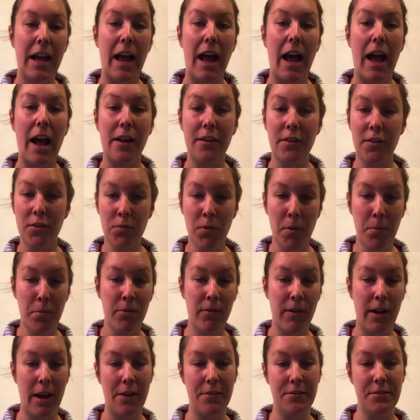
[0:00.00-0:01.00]
and swap
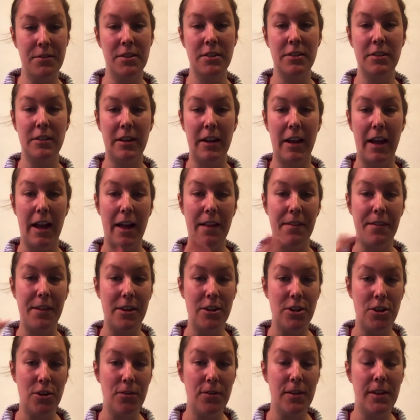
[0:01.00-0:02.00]
around, and then
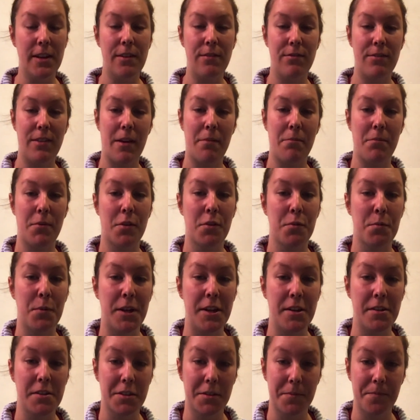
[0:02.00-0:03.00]
you give them the
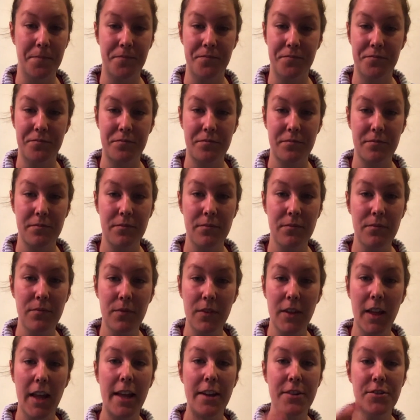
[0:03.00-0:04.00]
sweet.
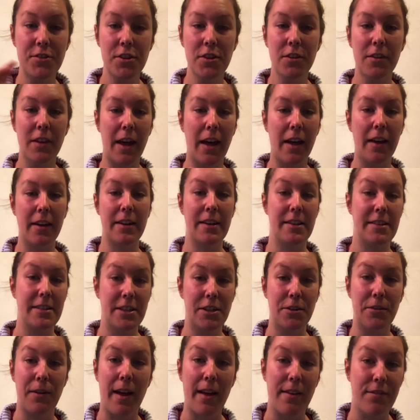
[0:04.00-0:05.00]
And do that
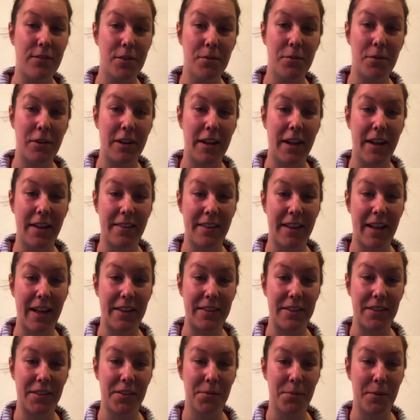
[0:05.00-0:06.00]
until everyone has had
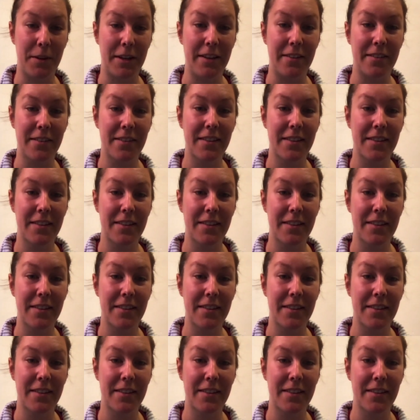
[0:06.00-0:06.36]
the sweets.